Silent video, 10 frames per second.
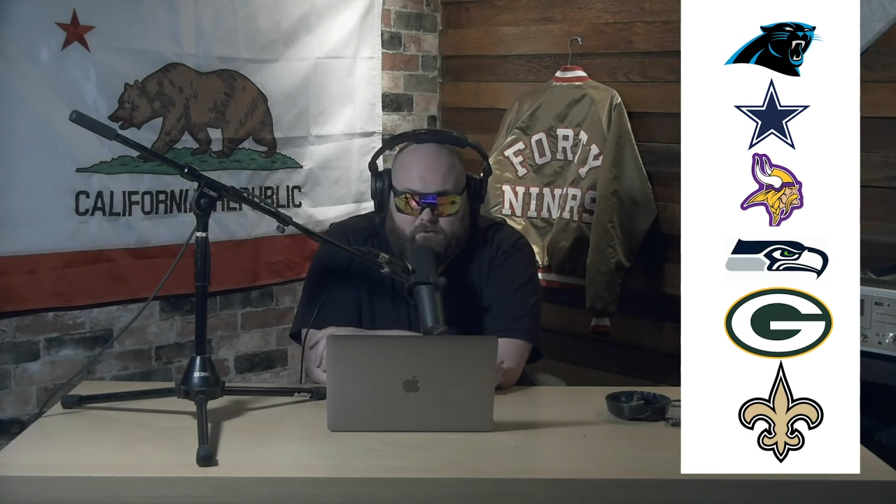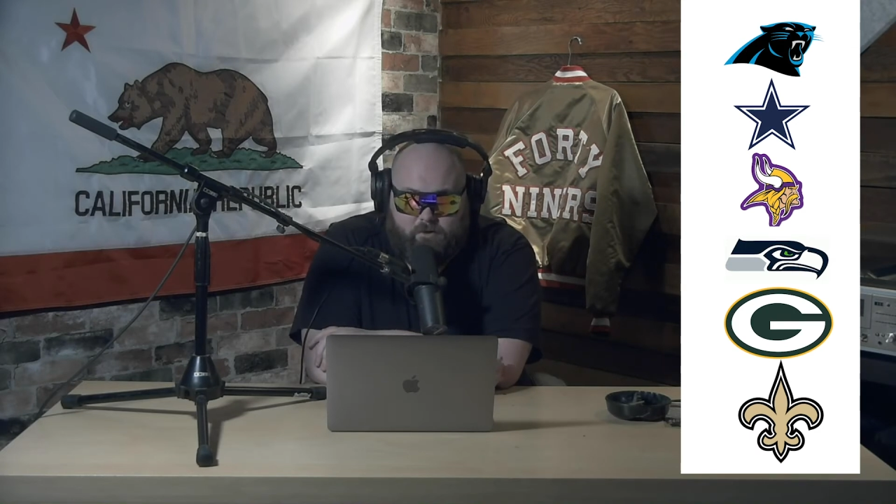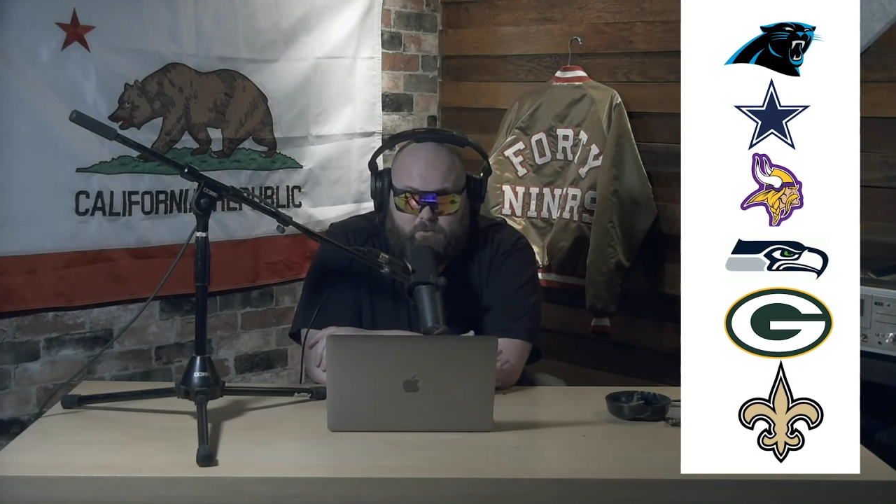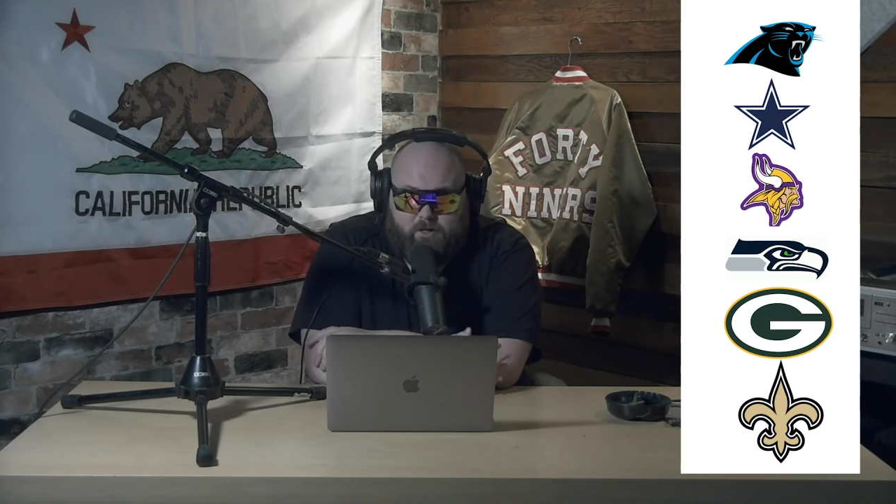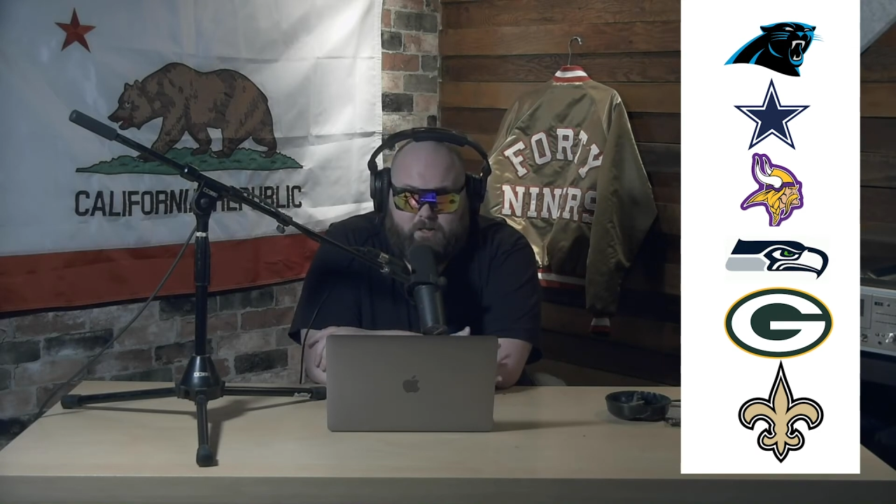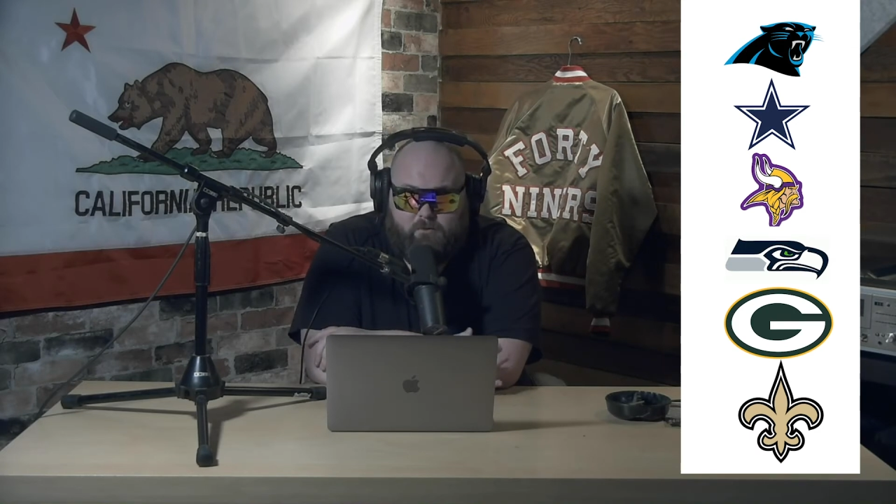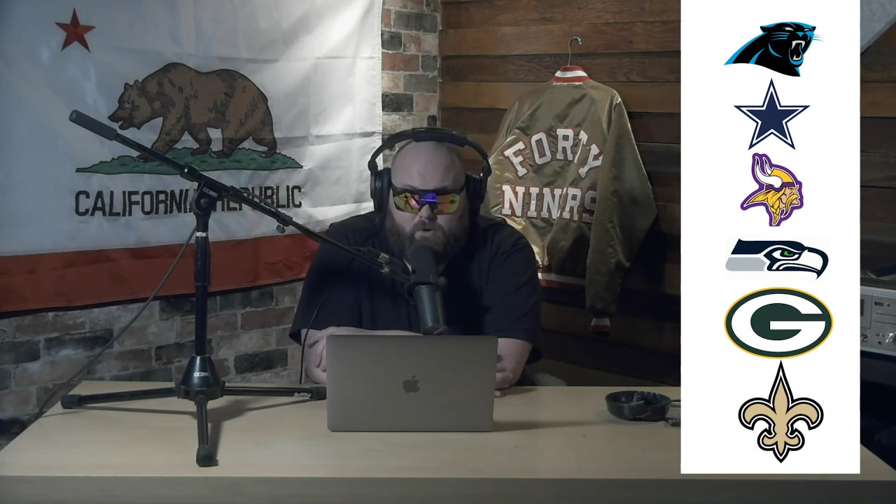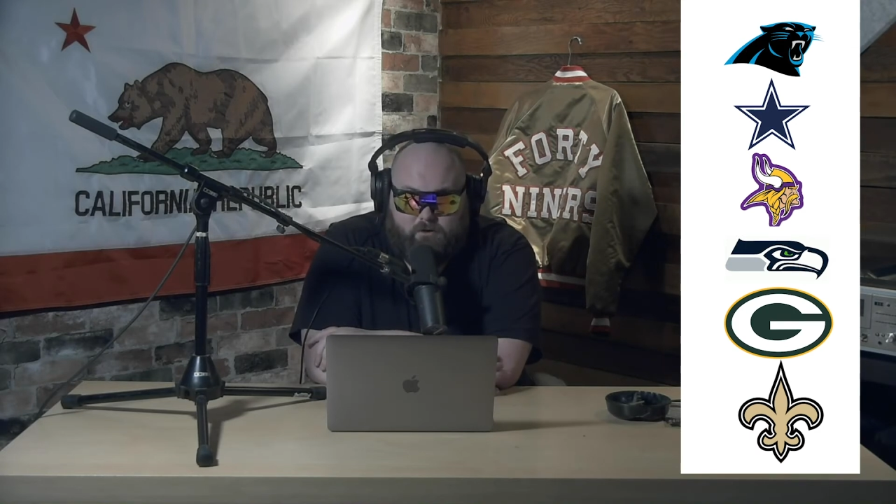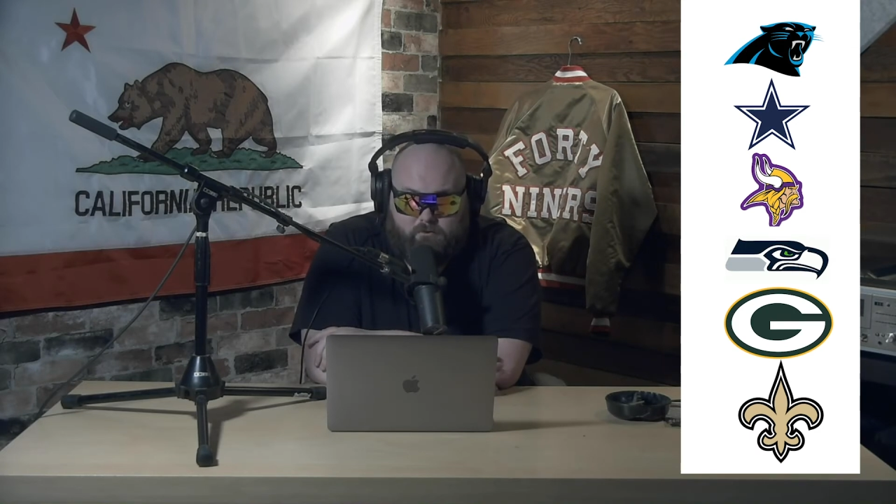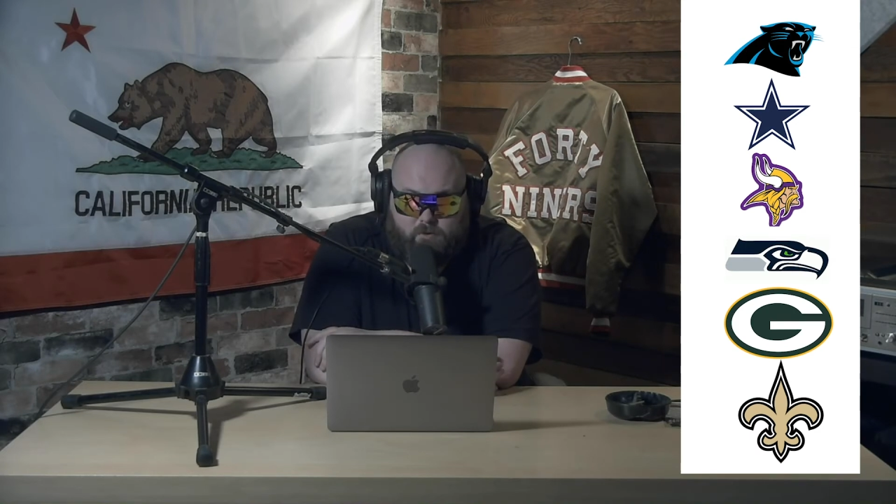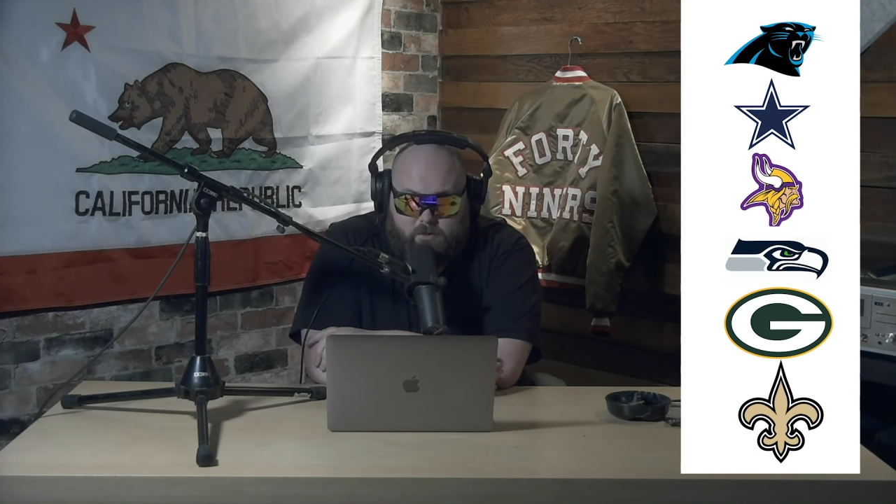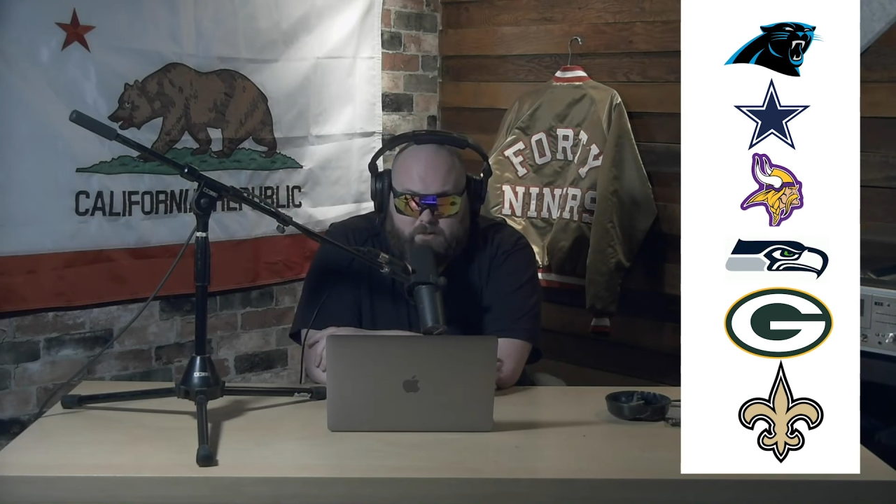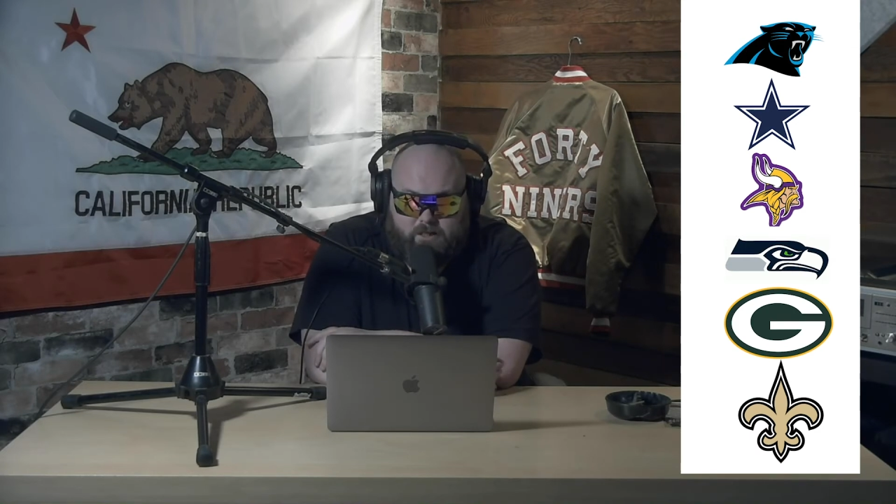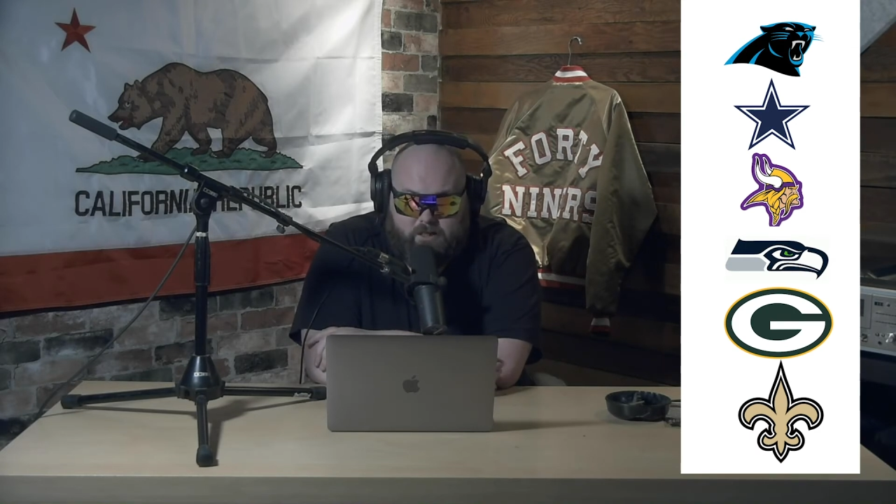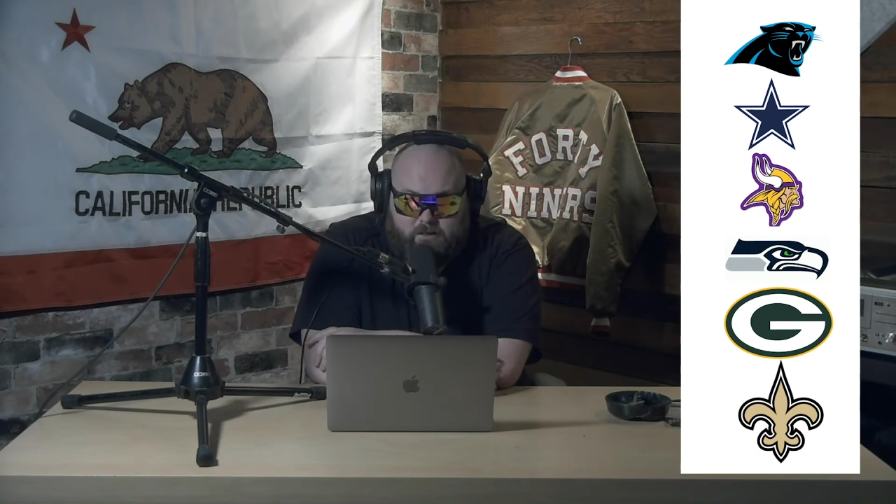We play them week 14,